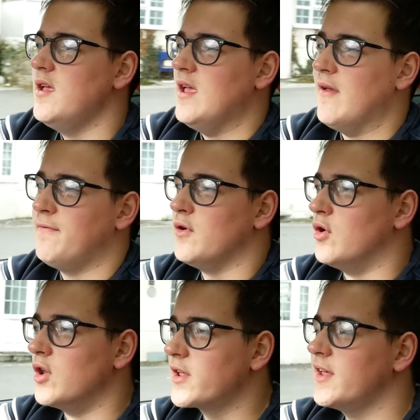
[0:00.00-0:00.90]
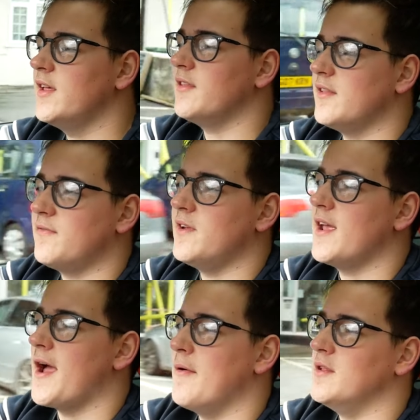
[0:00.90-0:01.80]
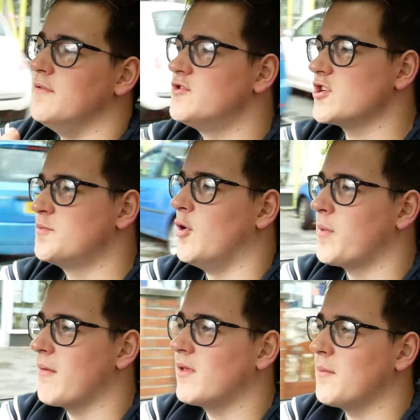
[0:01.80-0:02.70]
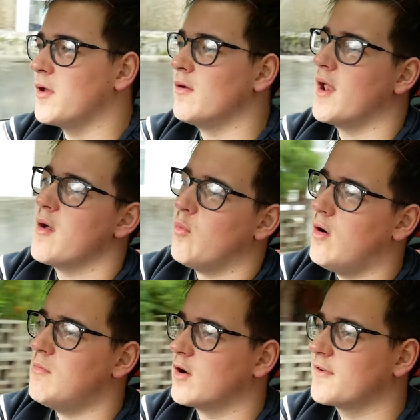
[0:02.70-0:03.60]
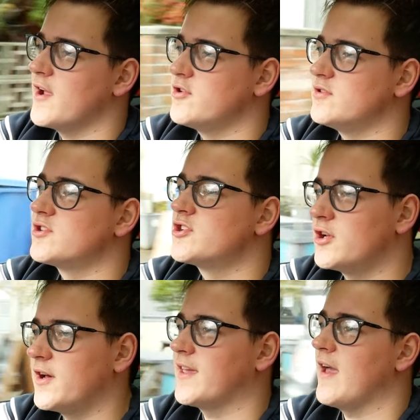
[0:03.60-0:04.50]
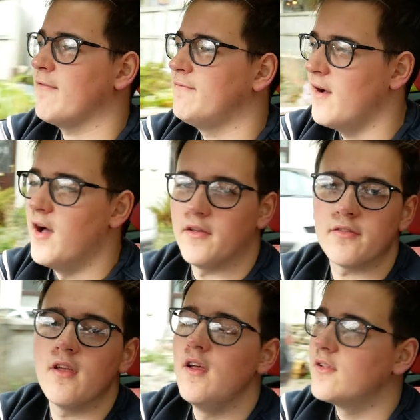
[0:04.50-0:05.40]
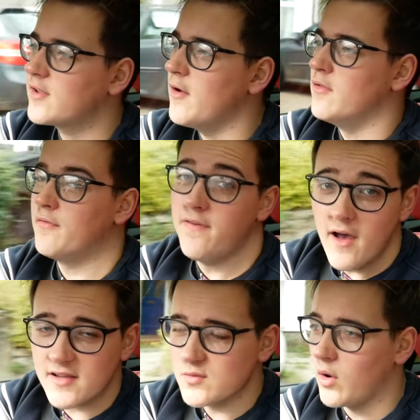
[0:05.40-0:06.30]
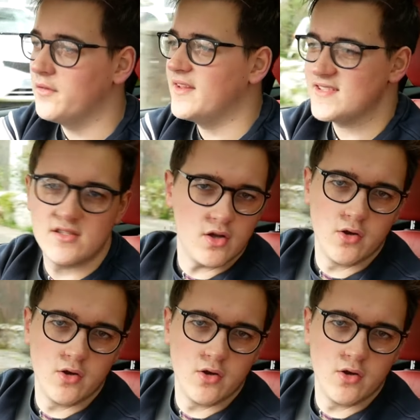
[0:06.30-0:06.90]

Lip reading: if you're looking at this video and you've just bought BMW, like what modifications should I get first? So the first one, this is not